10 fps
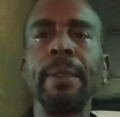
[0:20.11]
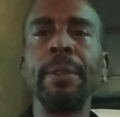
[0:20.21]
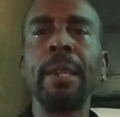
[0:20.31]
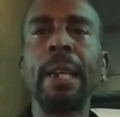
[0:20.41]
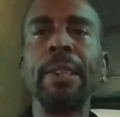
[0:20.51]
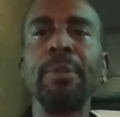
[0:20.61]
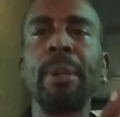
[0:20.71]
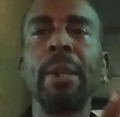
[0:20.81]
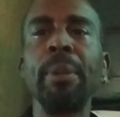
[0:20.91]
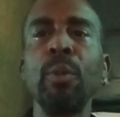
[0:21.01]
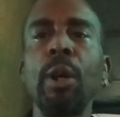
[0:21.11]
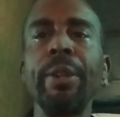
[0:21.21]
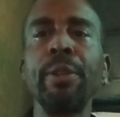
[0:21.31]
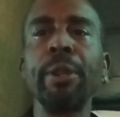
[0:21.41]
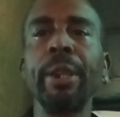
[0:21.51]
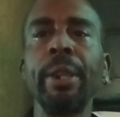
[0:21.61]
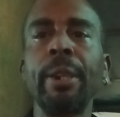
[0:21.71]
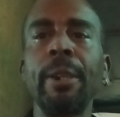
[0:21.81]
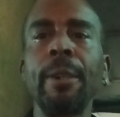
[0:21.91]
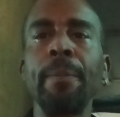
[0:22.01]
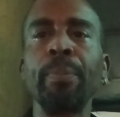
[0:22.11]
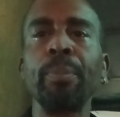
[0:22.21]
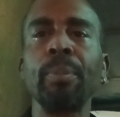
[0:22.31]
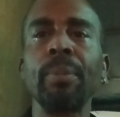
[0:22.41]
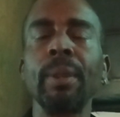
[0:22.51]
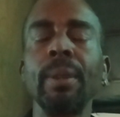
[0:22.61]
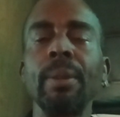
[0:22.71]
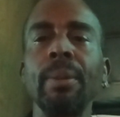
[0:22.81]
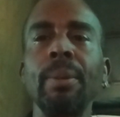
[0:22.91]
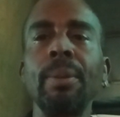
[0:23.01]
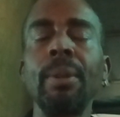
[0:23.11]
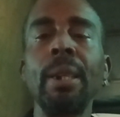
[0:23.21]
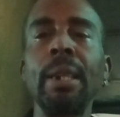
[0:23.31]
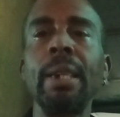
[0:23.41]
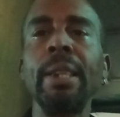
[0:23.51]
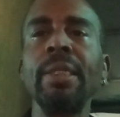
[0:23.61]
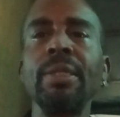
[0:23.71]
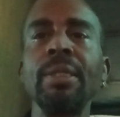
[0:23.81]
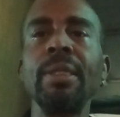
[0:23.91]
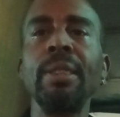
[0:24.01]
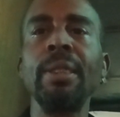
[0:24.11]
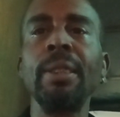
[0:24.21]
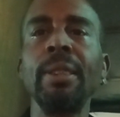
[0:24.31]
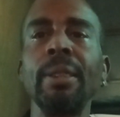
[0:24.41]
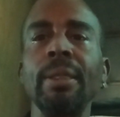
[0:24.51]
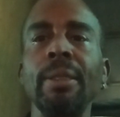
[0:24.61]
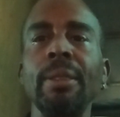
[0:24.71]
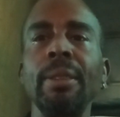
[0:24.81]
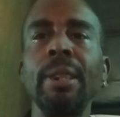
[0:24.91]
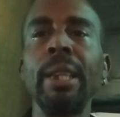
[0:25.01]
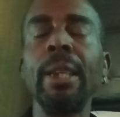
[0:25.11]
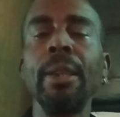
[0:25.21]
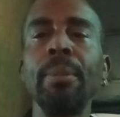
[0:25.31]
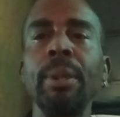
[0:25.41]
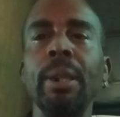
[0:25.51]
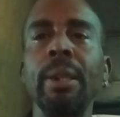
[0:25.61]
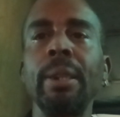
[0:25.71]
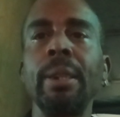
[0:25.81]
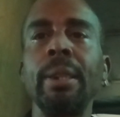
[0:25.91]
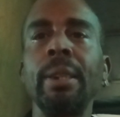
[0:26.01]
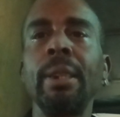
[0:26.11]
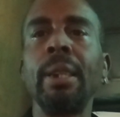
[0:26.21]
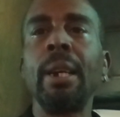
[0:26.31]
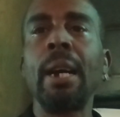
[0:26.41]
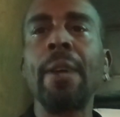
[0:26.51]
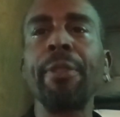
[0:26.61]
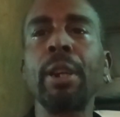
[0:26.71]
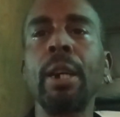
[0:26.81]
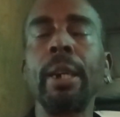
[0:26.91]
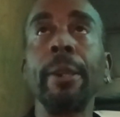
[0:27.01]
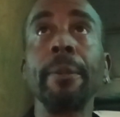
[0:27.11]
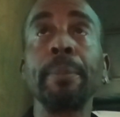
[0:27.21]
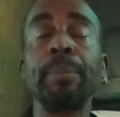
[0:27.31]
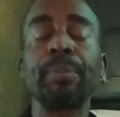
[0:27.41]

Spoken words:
you guys might be wondering, why is he named African?